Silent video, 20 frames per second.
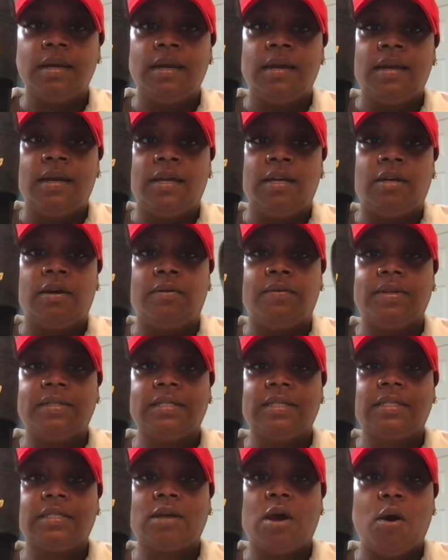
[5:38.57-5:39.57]

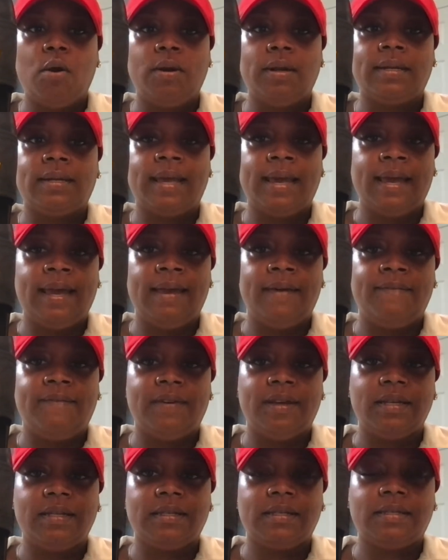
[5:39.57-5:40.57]
This is coated
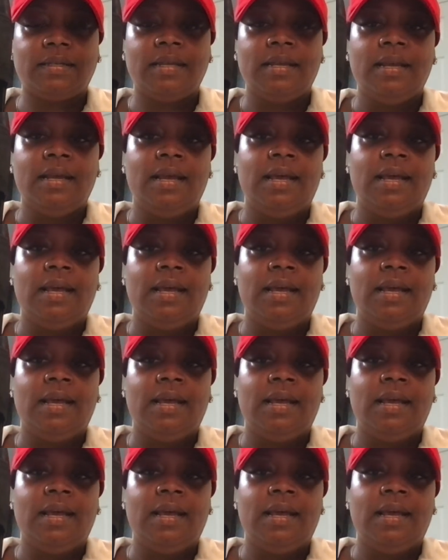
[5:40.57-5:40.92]
canvas.